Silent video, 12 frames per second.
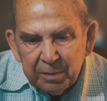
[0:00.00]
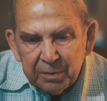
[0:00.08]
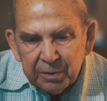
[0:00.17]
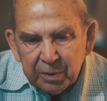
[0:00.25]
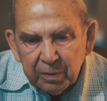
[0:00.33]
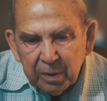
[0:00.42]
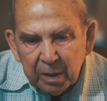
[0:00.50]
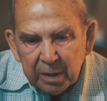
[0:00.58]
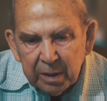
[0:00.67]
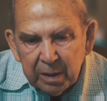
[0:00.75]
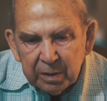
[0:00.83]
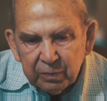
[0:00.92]
Show our
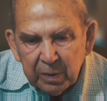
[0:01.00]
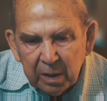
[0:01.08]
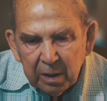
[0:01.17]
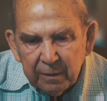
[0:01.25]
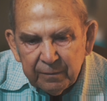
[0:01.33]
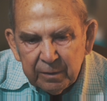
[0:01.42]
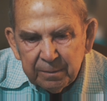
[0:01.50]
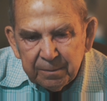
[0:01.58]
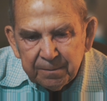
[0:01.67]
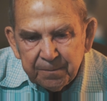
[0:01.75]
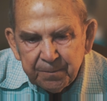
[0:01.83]
kids we loved them.